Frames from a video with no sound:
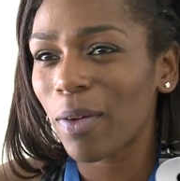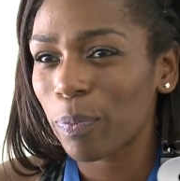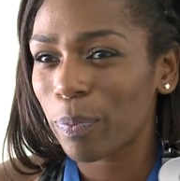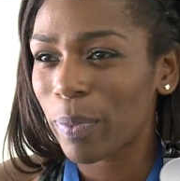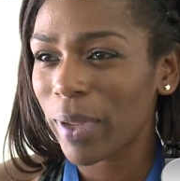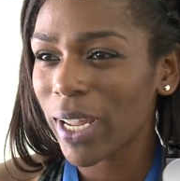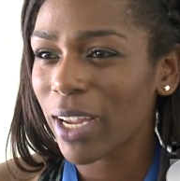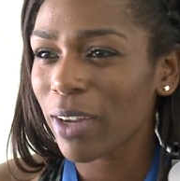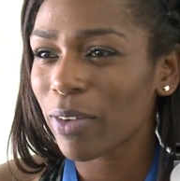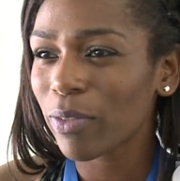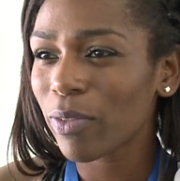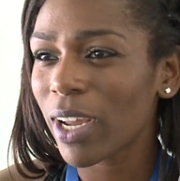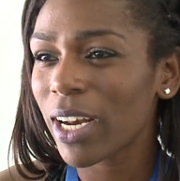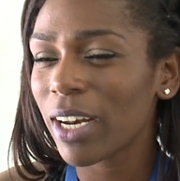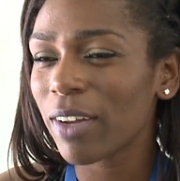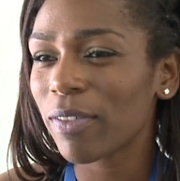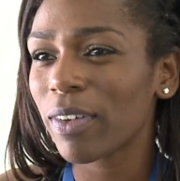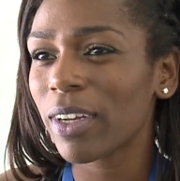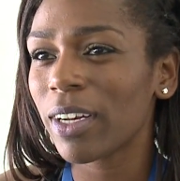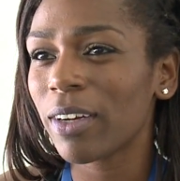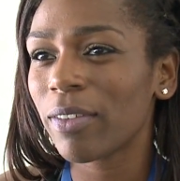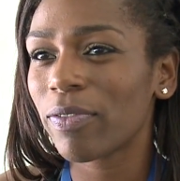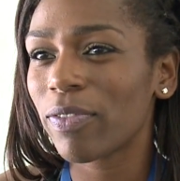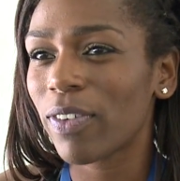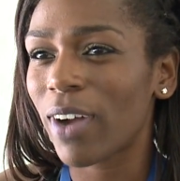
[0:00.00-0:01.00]
being running
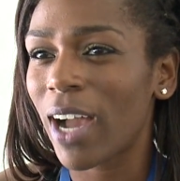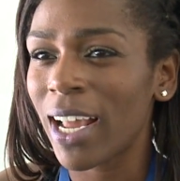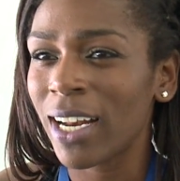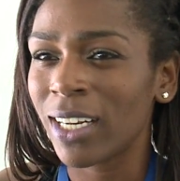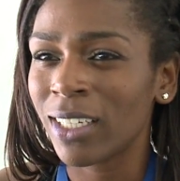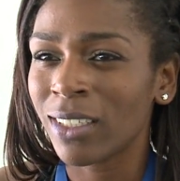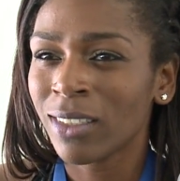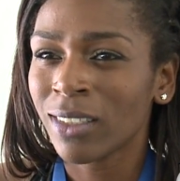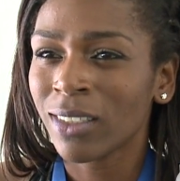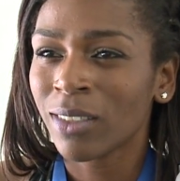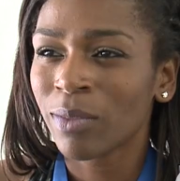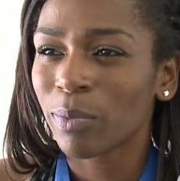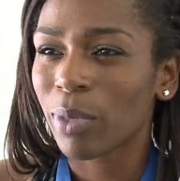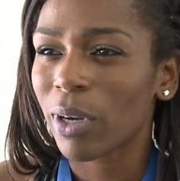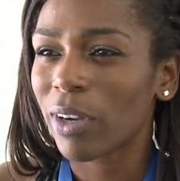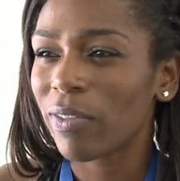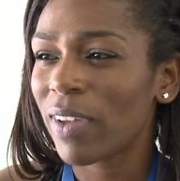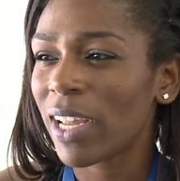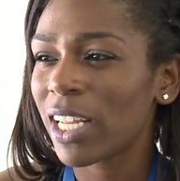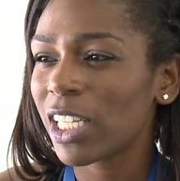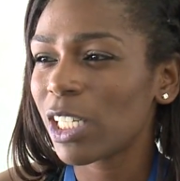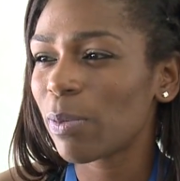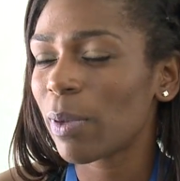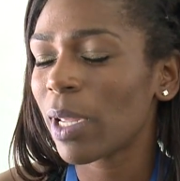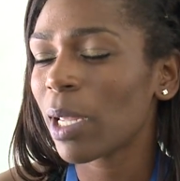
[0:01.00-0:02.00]
from the front
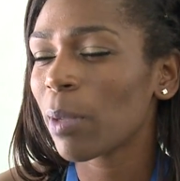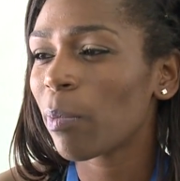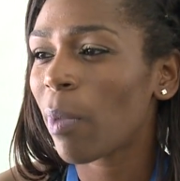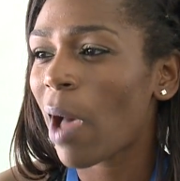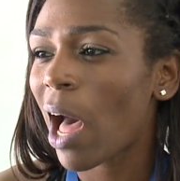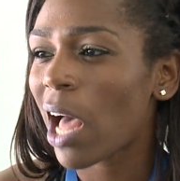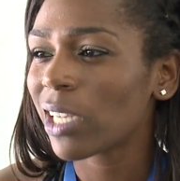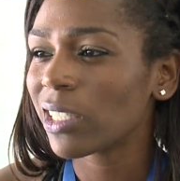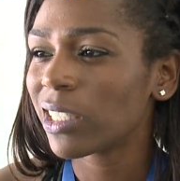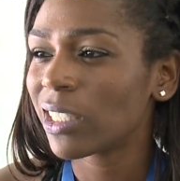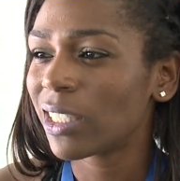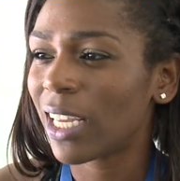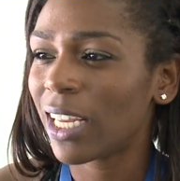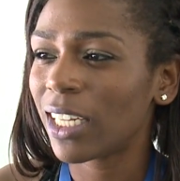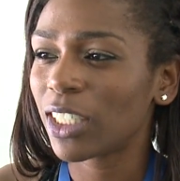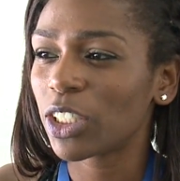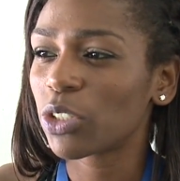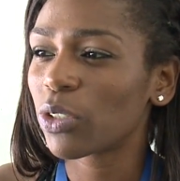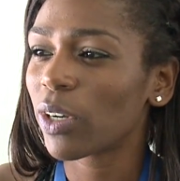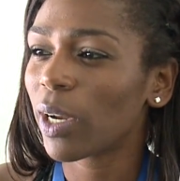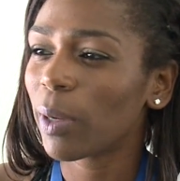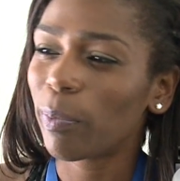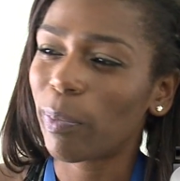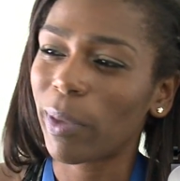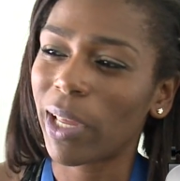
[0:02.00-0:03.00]
prevents being boxed in,
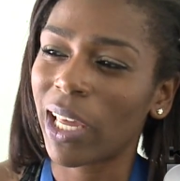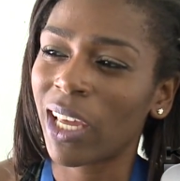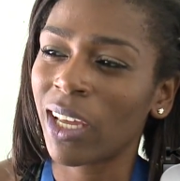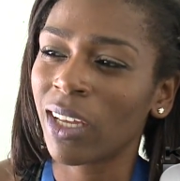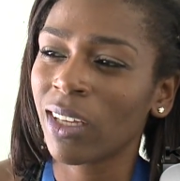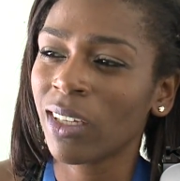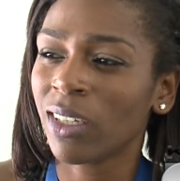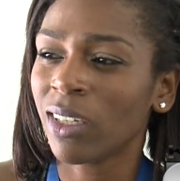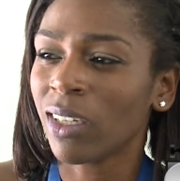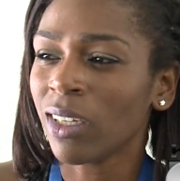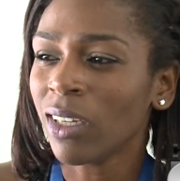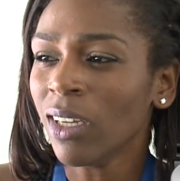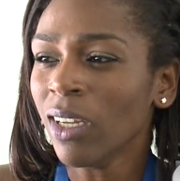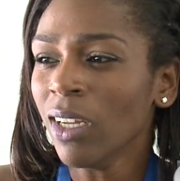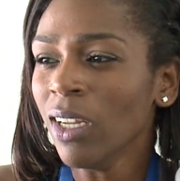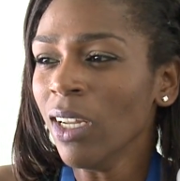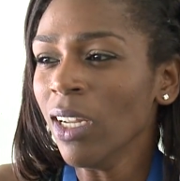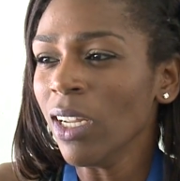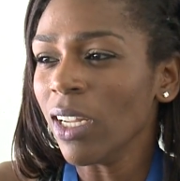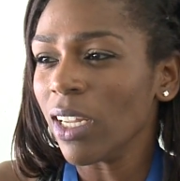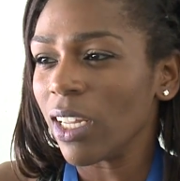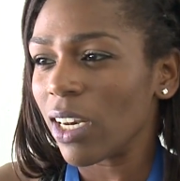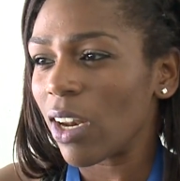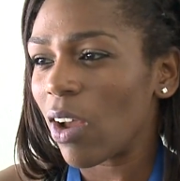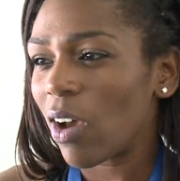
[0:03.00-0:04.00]
tripping,
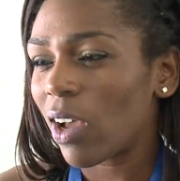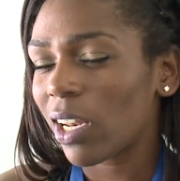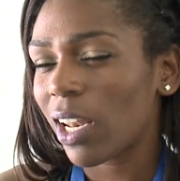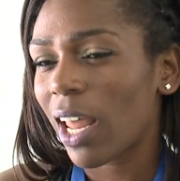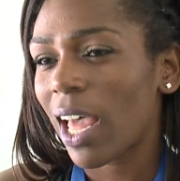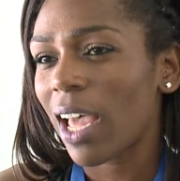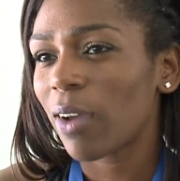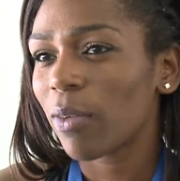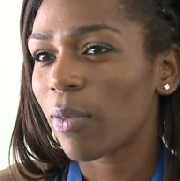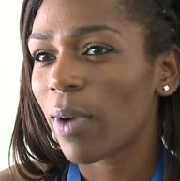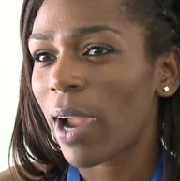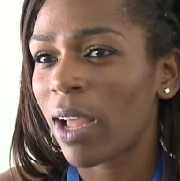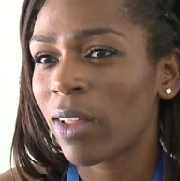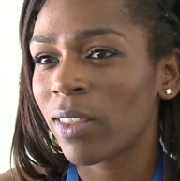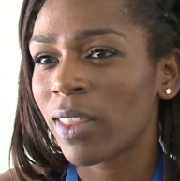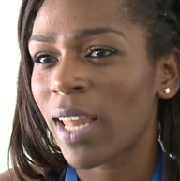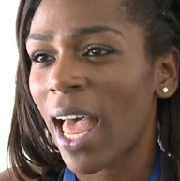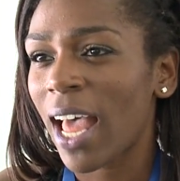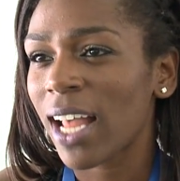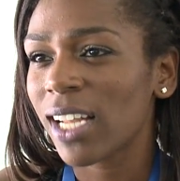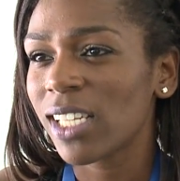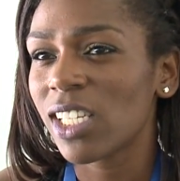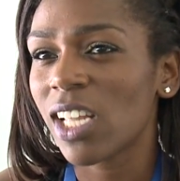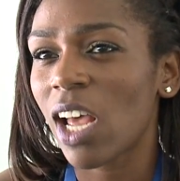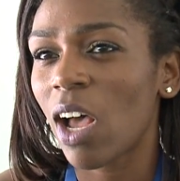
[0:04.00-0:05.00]
you know, like around
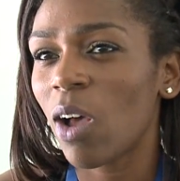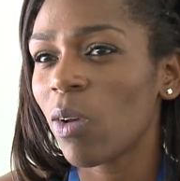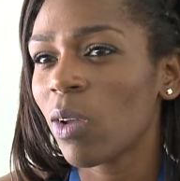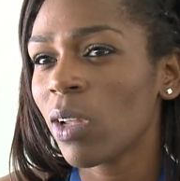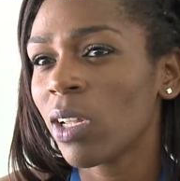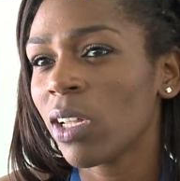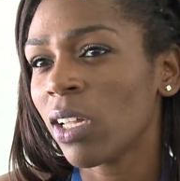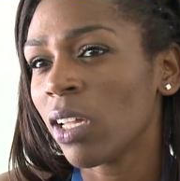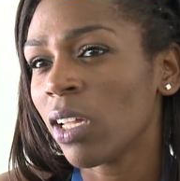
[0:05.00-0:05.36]
that. So